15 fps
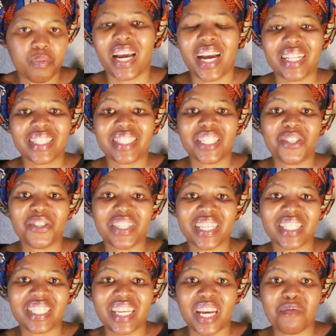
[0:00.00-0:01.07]
I'll see you
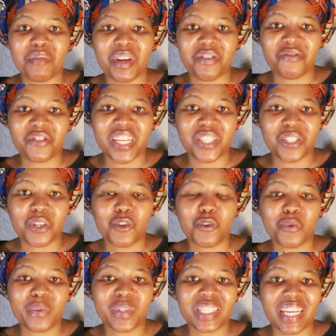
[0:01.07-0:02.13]
next time, my friend.
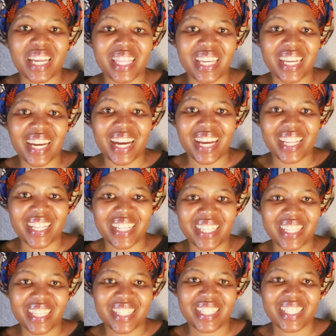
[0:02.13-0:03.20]
Usale kahle.